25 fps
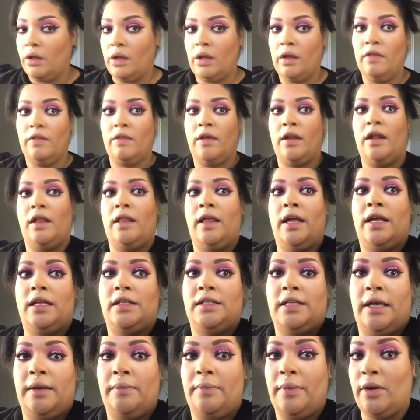And then I like
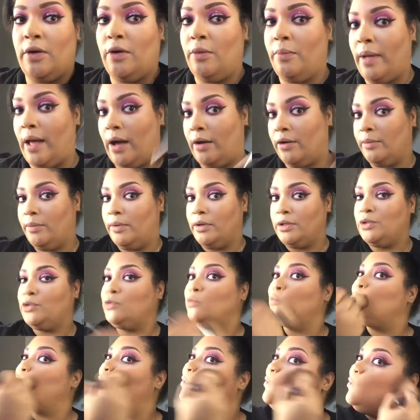to take a big old powder
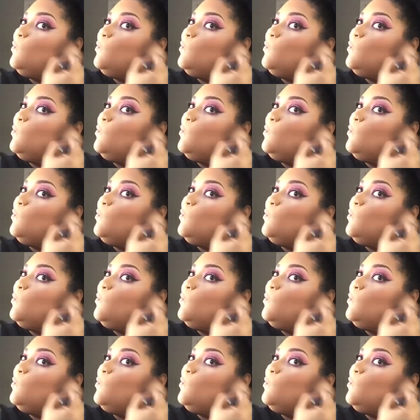brush